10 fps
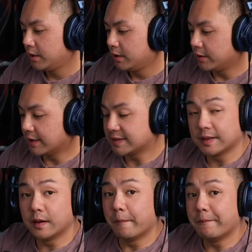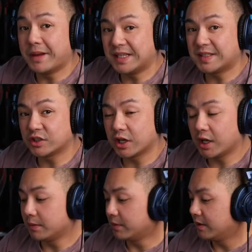You guys did an amazing
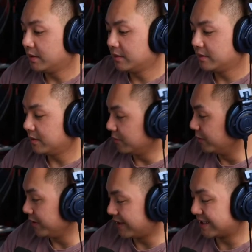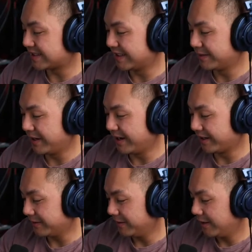job with the sling bag.
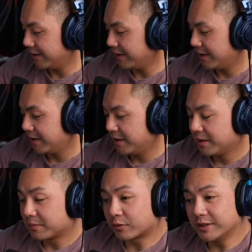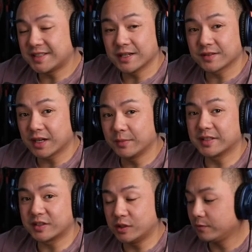Pre-sales coming
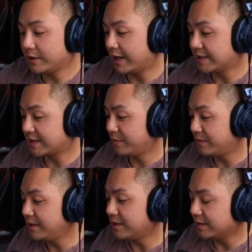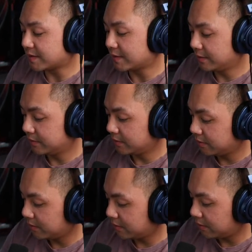soon, guys. That means
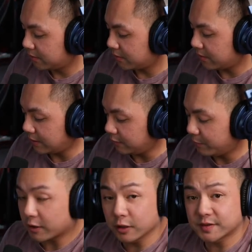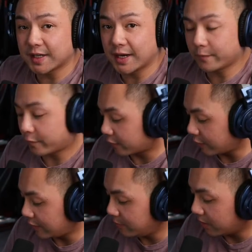that you better go sign up for their
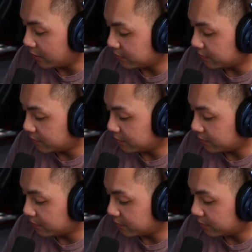email.